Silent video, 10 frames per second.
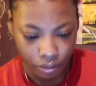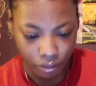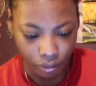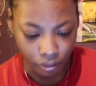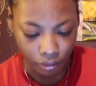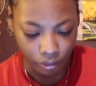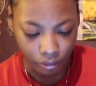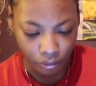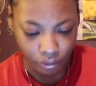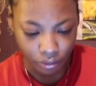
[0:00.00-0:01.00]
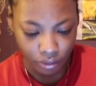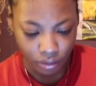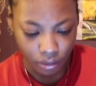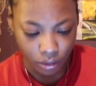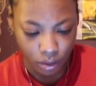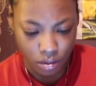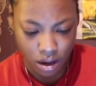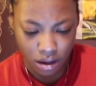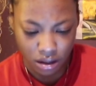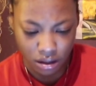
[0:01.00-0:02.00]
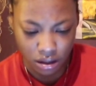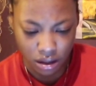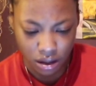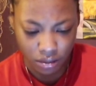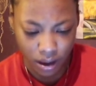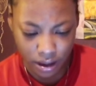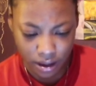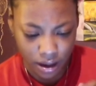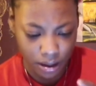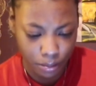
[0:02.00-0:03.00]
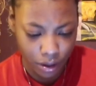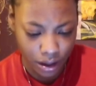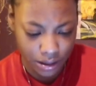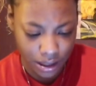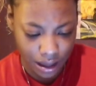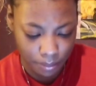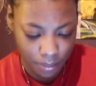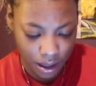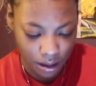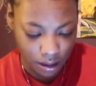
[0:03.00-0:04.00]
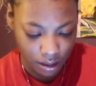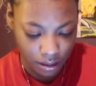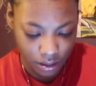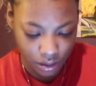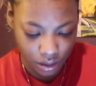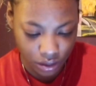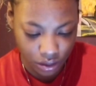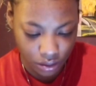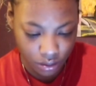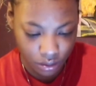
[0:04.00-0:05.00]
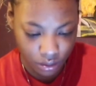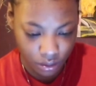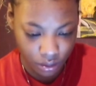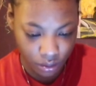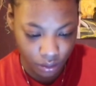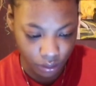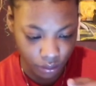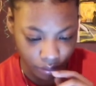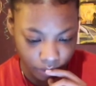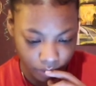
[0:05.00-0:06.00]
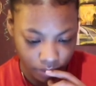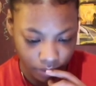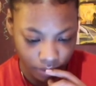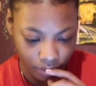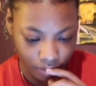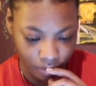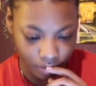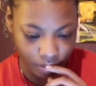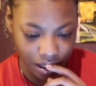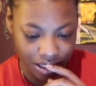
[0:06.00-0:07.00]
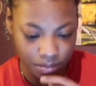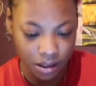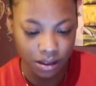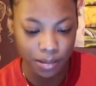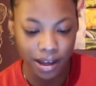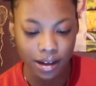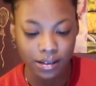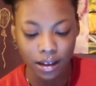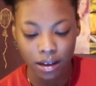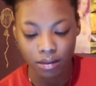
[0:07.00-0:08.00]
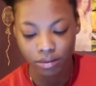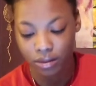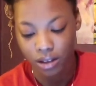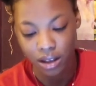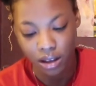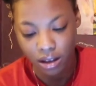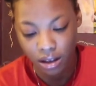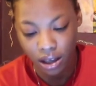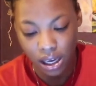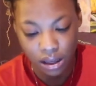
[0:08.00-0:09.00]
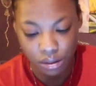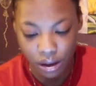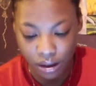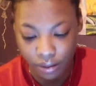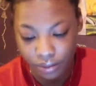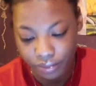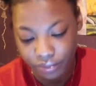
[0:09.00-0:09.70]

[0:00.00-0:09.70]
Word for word: Mm. Well, that look good right there, boy. Y'all see that meat? Shoot. Mm, that's some ugly bags. I can't. I can't do that.